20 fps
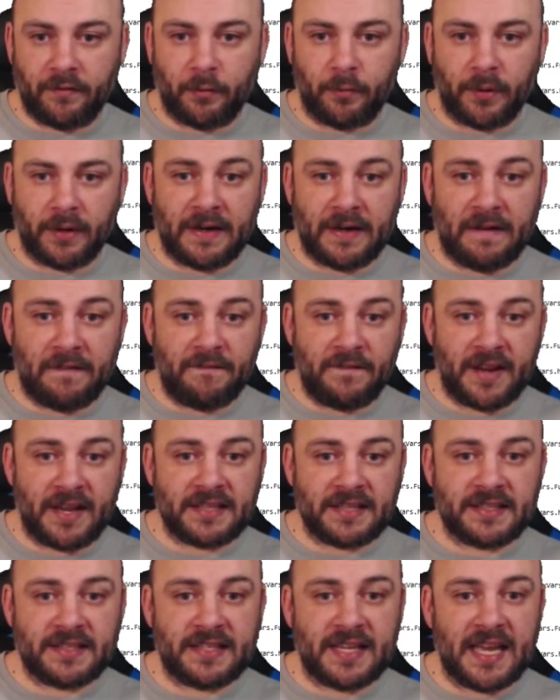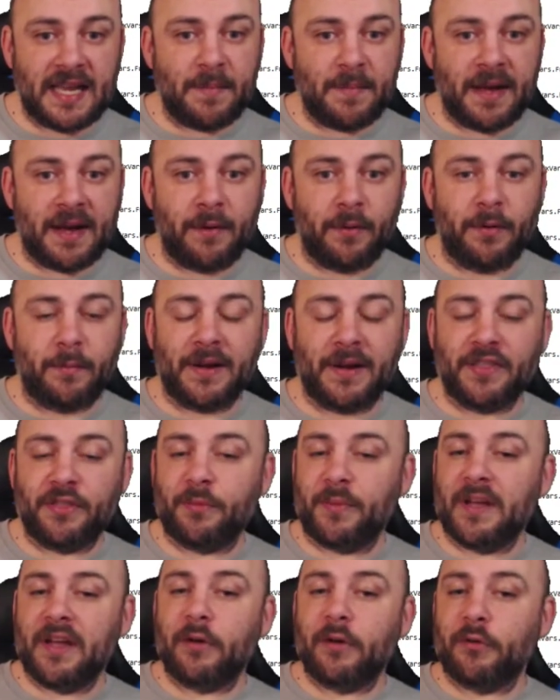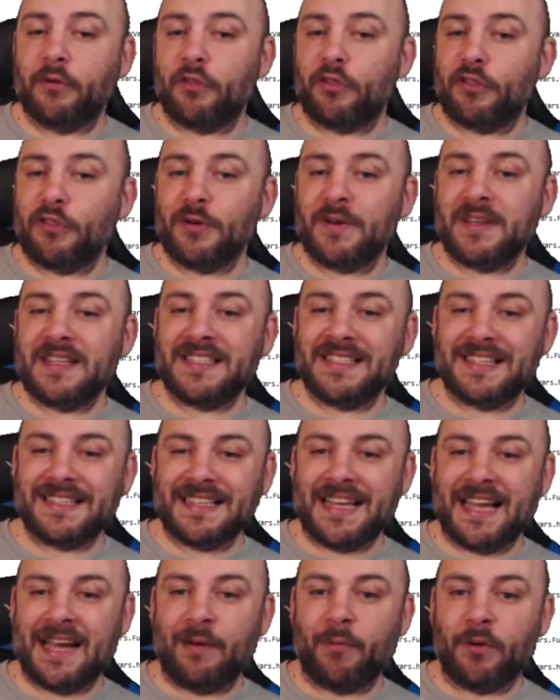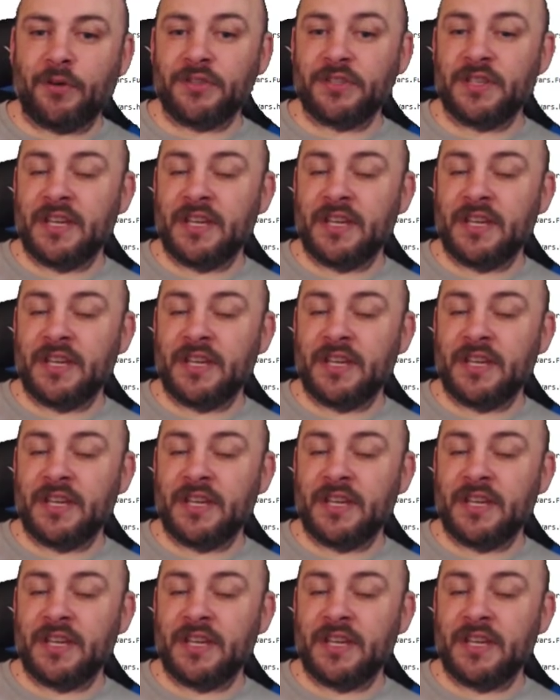We're going to advance game hour by 336 hours.